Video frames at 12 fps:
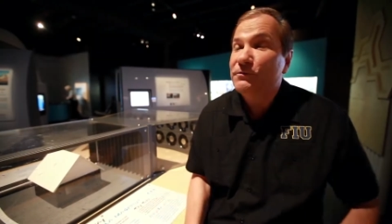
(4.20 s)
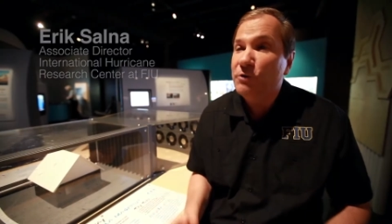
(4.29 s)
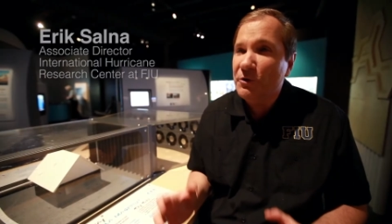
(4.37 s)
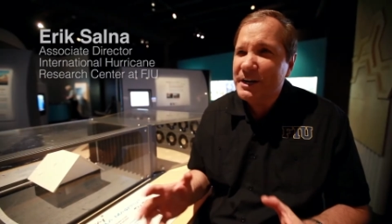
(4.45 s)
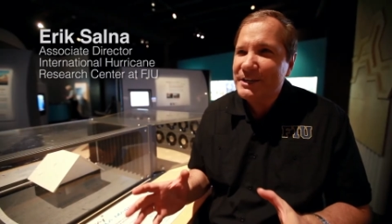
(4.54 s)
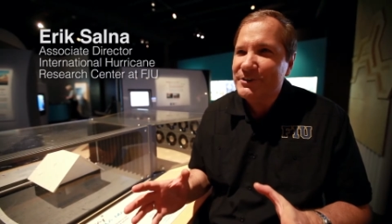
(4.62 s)

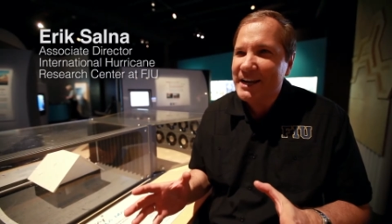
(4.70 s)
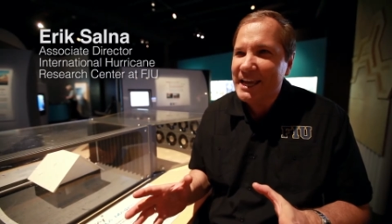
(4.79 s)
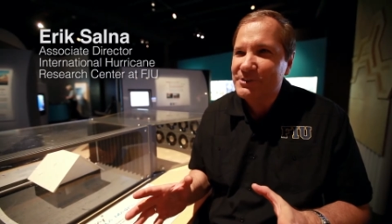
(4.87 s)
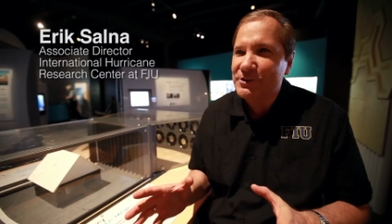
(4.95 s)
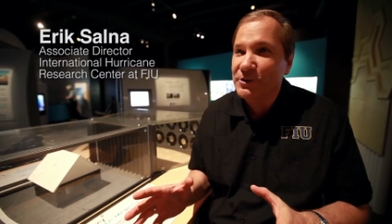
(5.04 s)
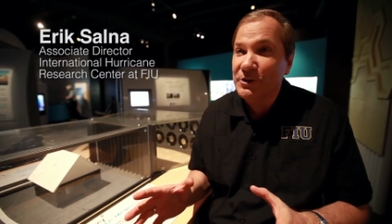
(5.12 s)
Florida
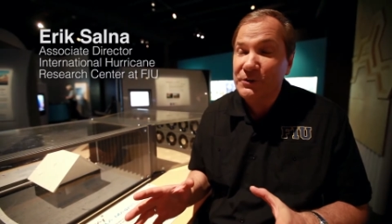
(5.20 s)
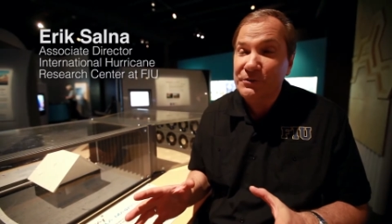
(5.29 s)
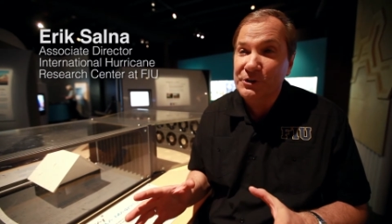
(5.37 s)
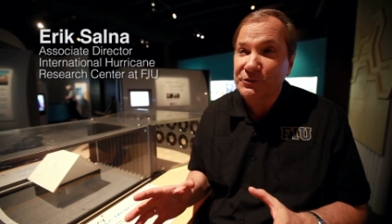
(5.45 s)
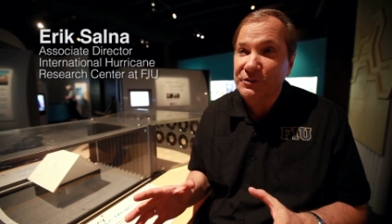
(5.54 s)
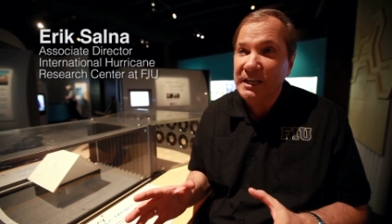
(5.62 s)
International
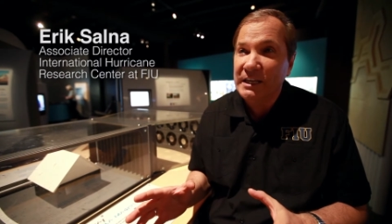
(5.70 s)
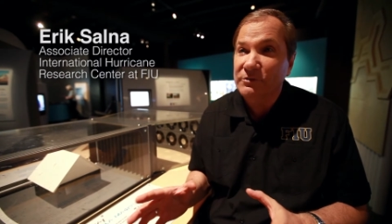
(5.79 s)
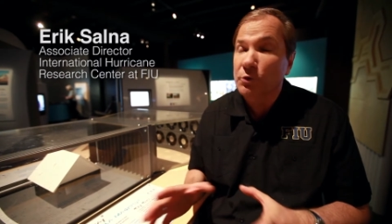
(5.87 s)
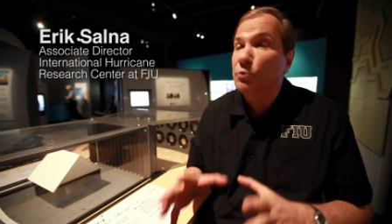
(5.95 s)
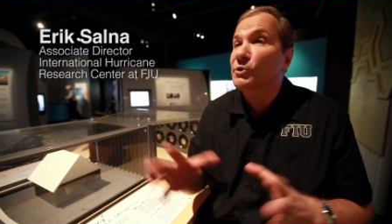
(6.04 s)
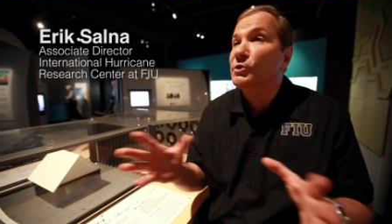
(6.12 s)
University
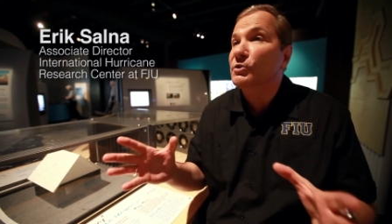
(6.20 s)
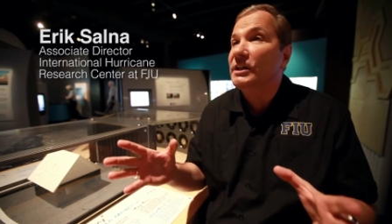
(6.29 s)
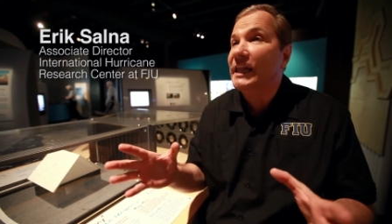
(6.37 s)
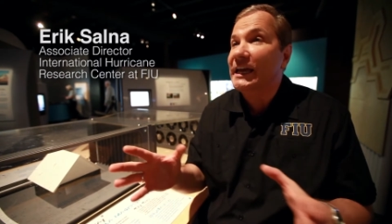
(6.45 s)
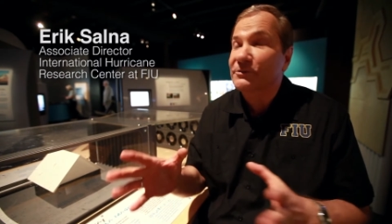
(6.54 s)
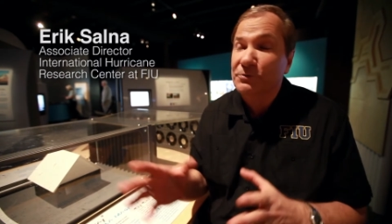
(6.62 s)
is a
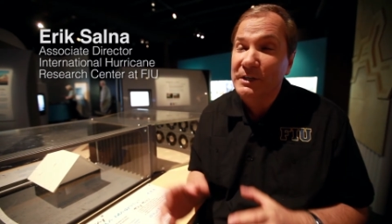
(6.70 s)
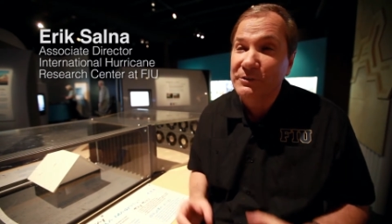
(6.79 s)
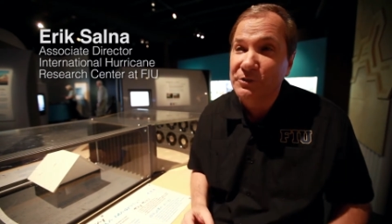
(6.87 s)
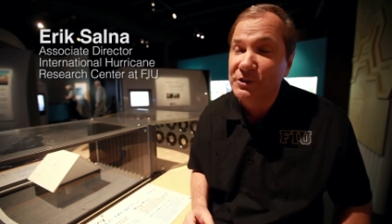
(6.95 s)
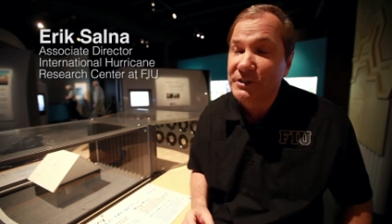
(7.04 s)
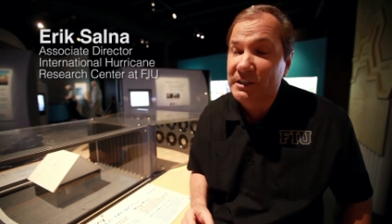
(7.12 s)
world-class
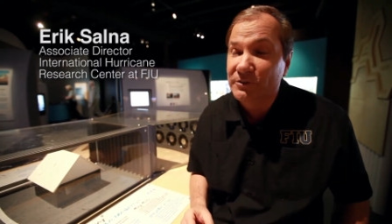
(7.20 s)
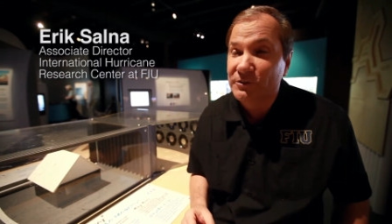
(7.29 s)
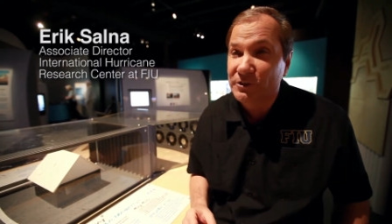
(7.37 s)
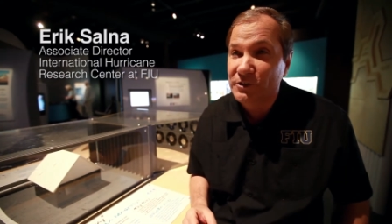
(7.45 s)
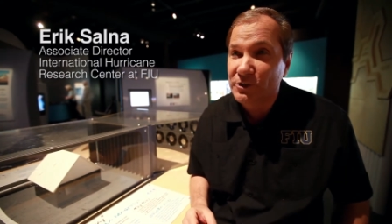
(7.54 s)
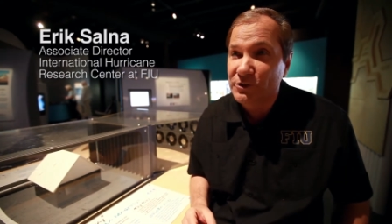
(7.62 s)
research
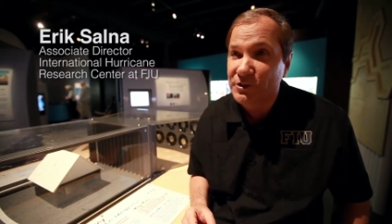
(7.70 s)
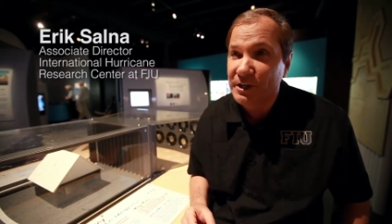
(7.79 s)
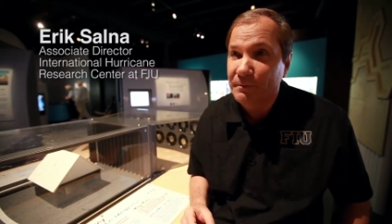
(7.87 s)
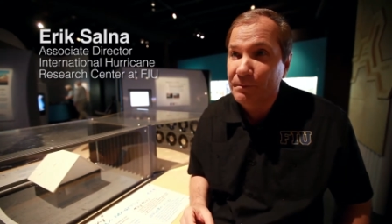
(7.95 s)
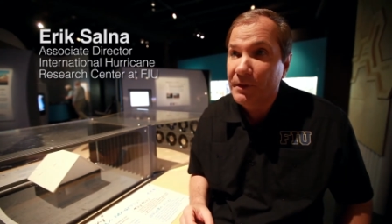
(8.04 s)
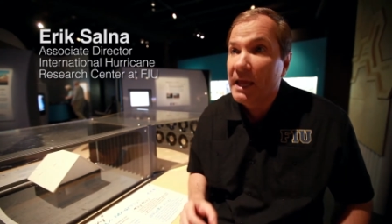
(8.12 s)

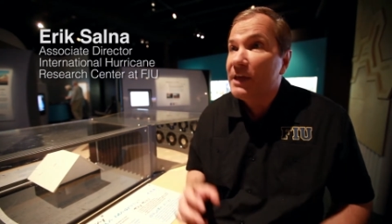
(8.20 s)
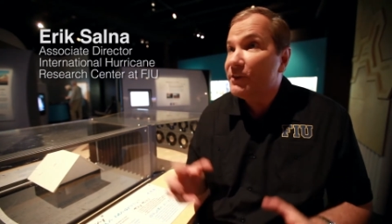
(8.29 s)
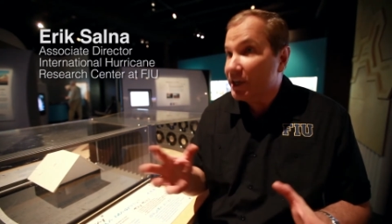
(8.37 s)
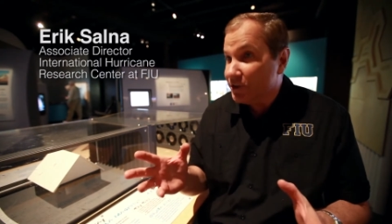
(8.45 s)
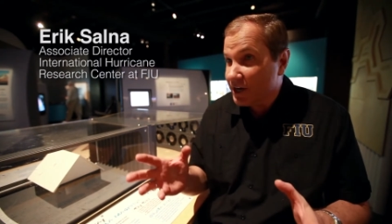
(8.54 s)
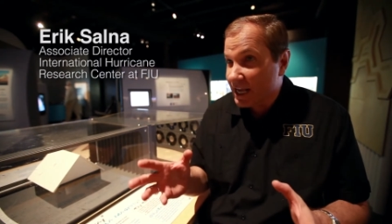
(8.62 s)
institution.
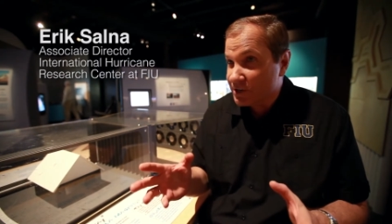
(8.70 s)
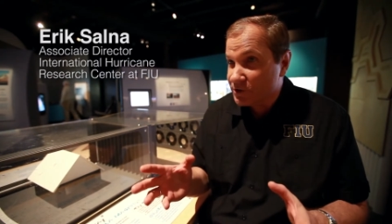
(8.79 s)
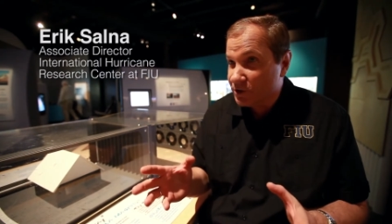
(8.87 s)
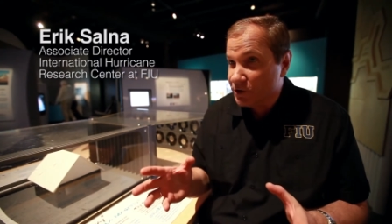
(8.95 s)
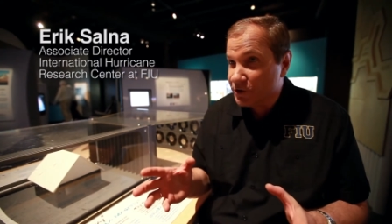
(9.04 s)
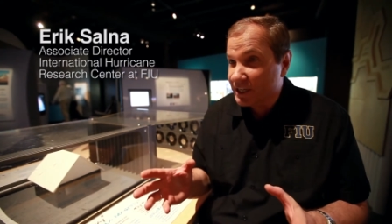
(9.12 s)
The
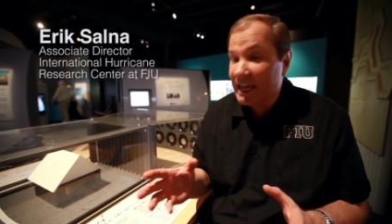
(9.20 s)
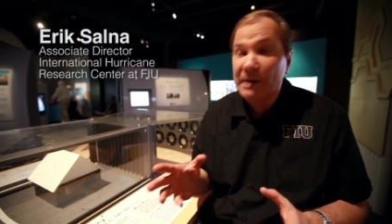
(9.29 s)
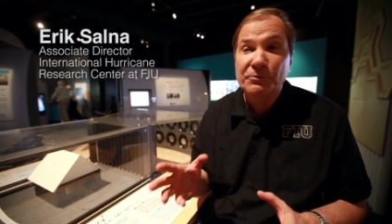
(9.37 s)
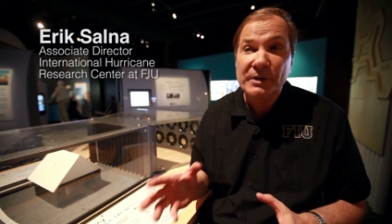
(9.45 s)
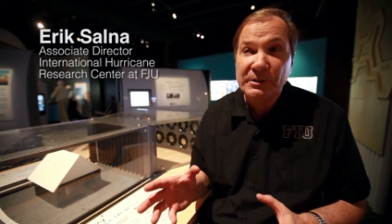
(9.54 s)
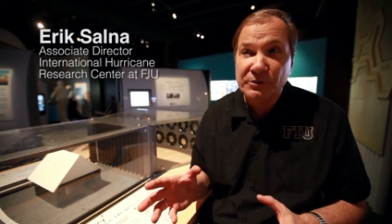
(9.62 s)
International
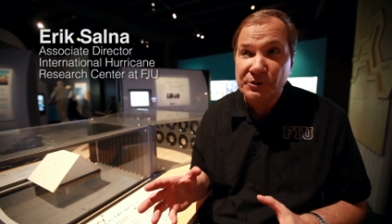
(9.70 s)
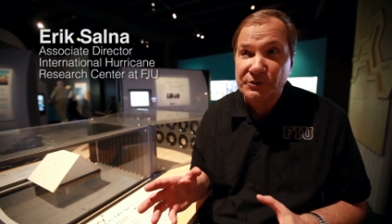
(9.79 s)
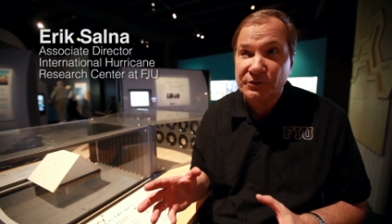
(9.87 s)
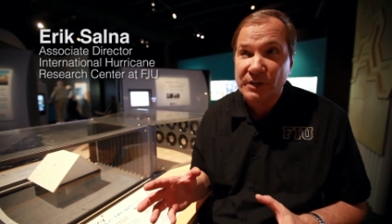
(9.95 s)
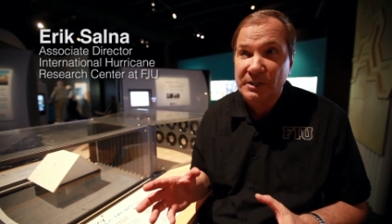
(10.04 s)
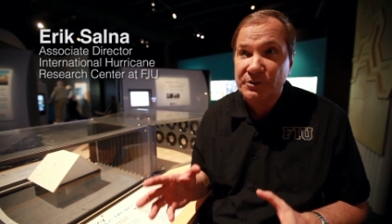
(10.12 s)
Hurricane
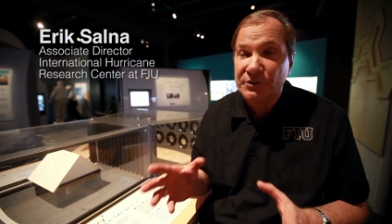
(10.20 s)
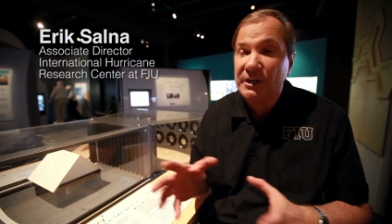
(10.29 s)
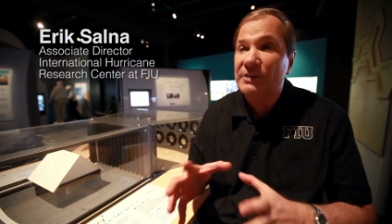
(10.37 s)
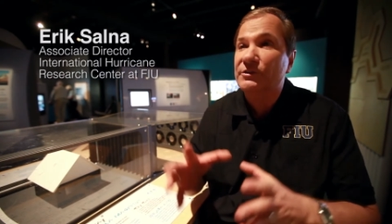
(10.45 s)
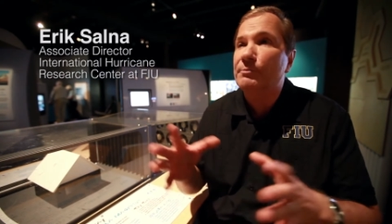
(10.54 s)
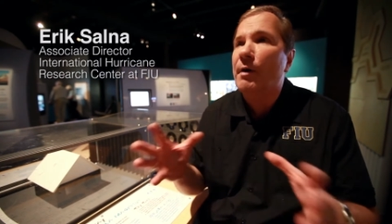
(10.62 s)
Research Center is a